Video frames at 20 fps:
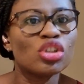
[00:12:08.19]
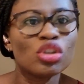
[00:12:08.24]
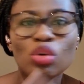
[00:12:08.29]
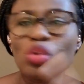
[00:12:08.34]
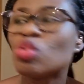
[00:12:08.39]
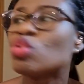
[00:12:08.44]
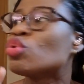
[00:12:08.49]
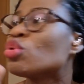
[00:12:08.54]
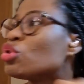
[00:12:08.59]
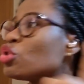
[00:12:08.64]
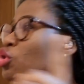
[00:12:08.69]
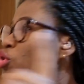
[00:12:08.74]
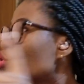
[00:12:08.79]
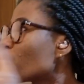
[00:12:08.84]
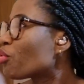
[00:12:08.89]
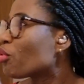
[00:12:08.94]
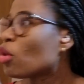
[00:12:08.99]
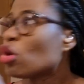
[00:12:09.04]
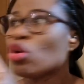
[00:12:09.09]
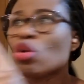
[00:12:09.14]
could
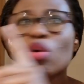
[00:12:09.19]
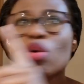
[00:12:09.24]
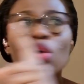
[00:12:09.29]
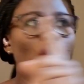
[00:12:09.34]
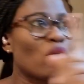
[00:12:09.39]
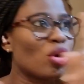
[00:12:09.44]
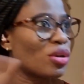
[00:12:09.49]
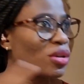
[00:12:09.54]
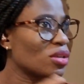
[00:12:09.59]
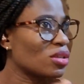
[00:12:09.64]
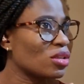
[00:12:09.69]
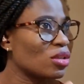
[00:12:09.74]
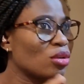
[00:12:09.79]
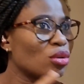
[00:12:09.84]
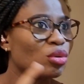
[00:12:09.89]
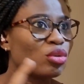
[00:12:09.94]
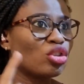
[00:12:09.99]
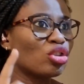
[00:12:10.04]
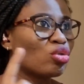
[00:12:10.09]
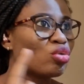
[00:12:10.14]
follow us, you
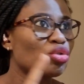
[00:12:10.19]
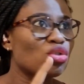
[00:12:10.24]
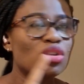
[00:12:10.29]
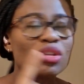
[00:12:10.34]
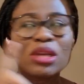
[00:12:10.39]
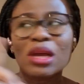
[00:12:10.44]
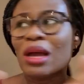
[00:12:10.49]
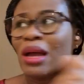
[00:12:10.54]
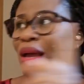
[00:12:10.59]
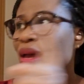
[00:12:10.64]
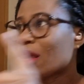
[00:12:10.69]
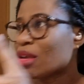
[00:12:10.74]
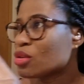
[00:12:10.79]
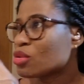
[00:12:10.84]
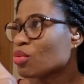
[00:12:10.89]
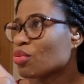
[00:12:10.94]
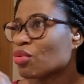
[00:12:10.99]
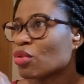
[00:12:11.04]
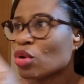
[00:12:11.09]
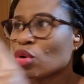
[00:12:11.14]
know, she could use her eyes to
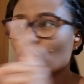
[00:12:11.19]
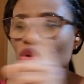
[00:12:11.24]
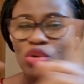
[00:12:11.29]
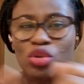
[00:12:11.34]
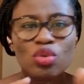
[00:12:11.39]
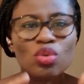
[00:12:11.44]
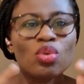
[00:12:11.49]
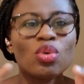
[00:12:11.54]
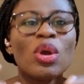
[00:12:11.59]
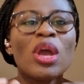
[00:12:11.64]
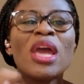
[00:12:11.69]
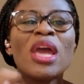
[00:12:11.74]
follow you.